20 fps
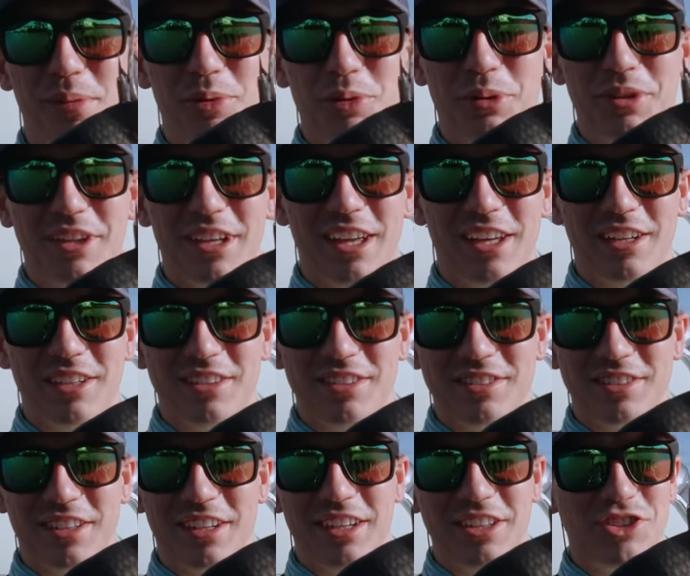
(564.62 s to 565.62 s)
remember what that
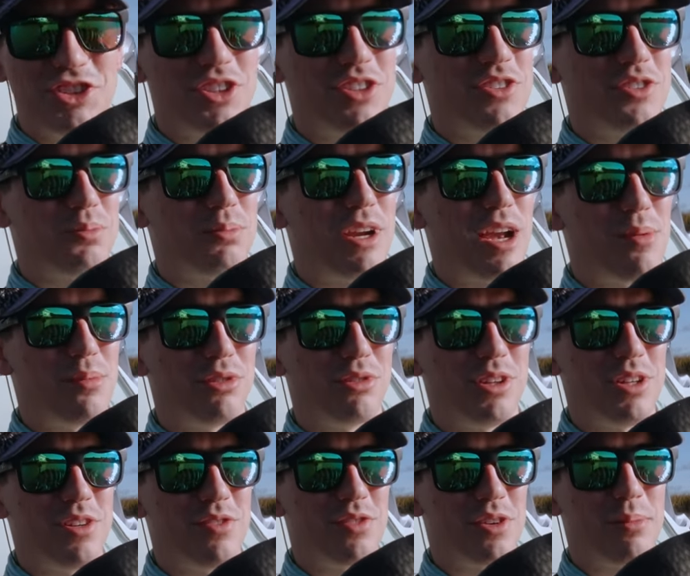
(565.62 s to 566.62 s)
is in inches, but I
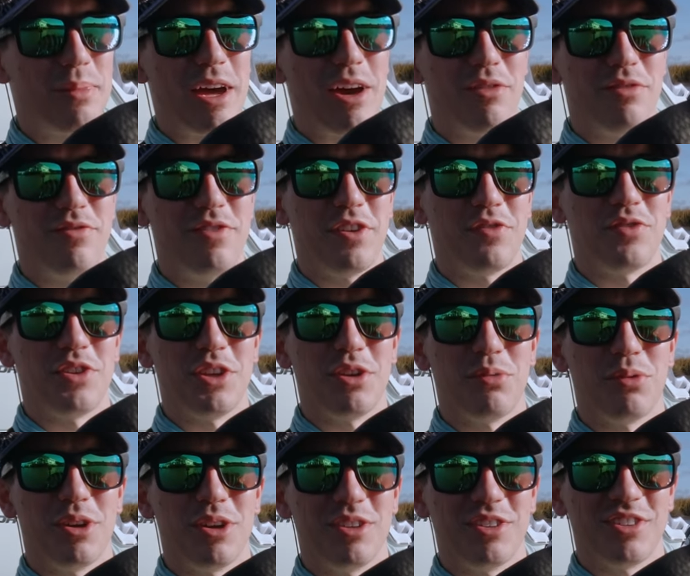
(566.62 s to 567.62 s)
believe about fifty
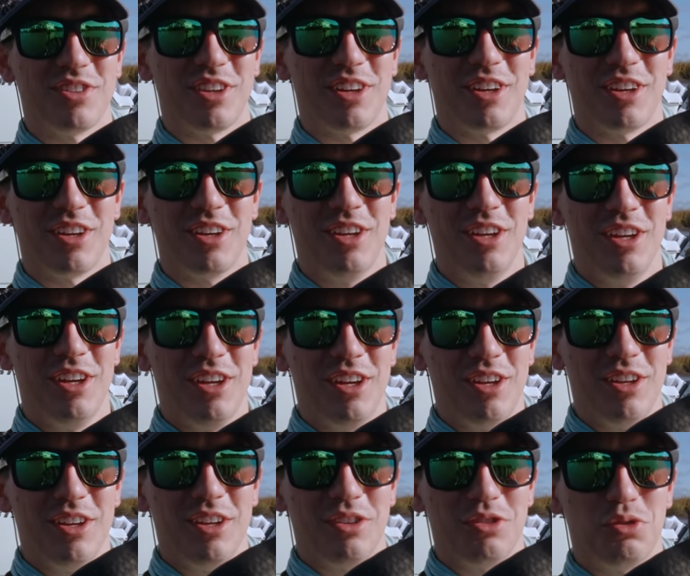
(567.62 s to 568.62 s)
was uh,
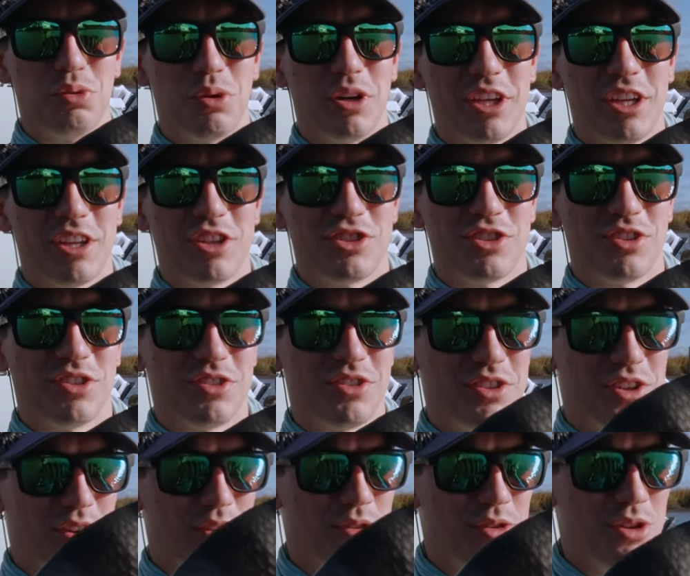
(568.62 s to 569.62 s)
twenty inches,
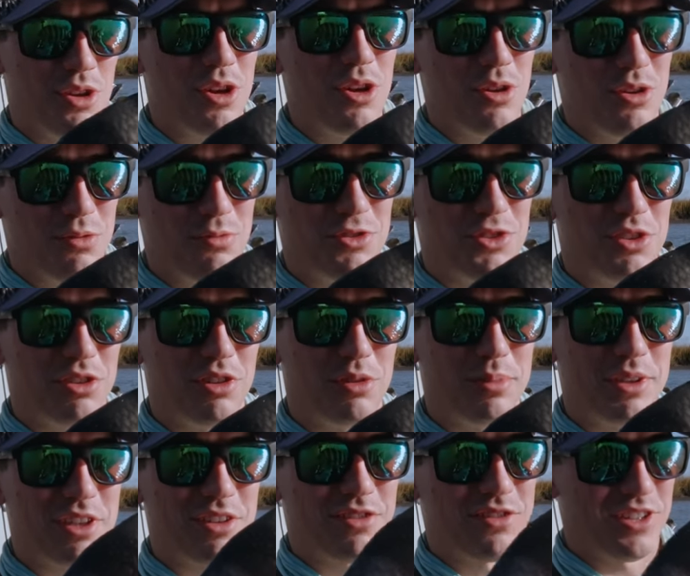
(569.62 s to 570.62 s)
so. Still a
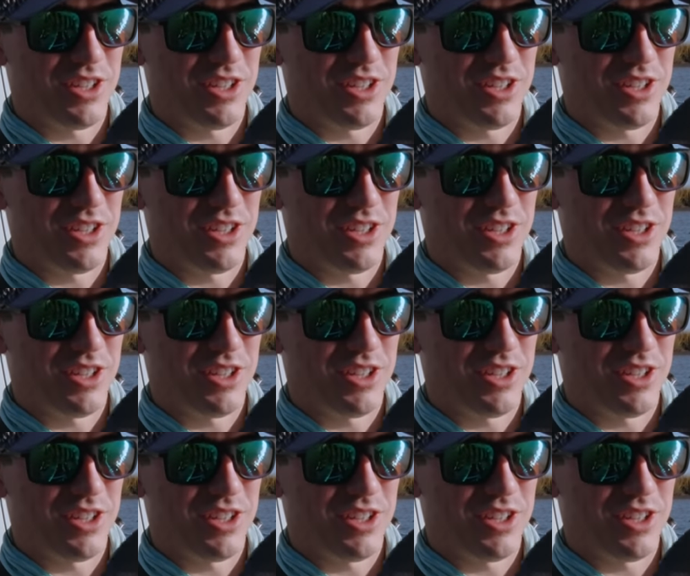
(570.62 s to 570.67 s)
big